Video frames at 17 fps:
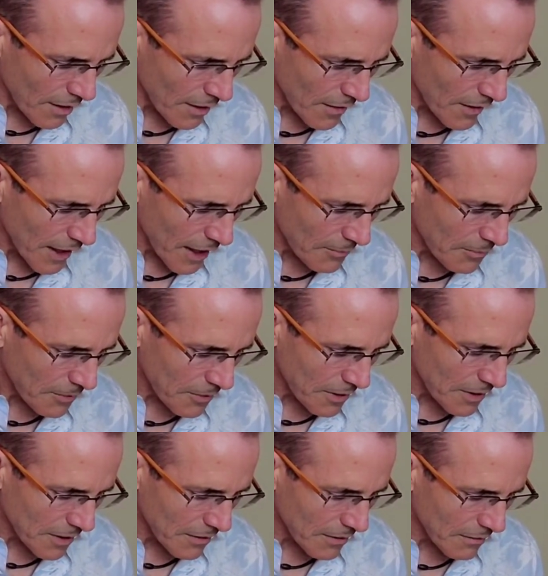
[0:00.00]
they
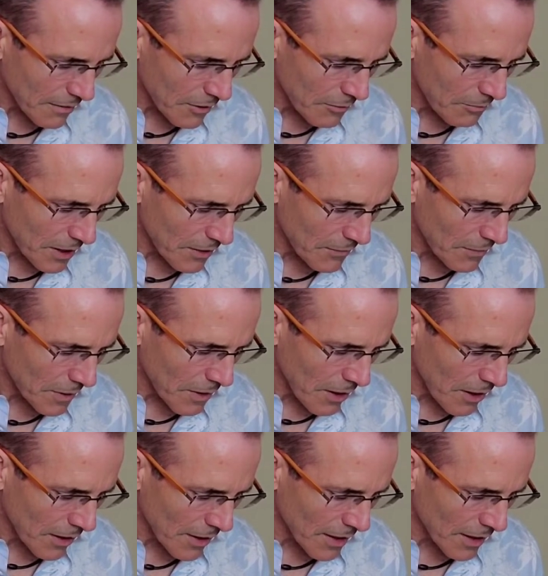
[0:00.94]
put
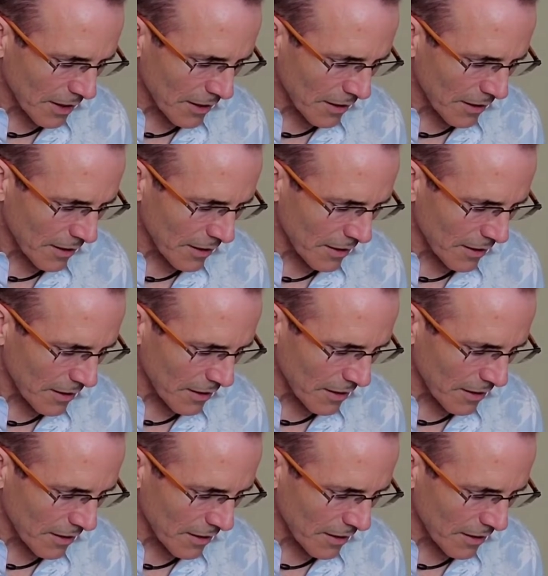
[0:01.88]
ubiquinol in here,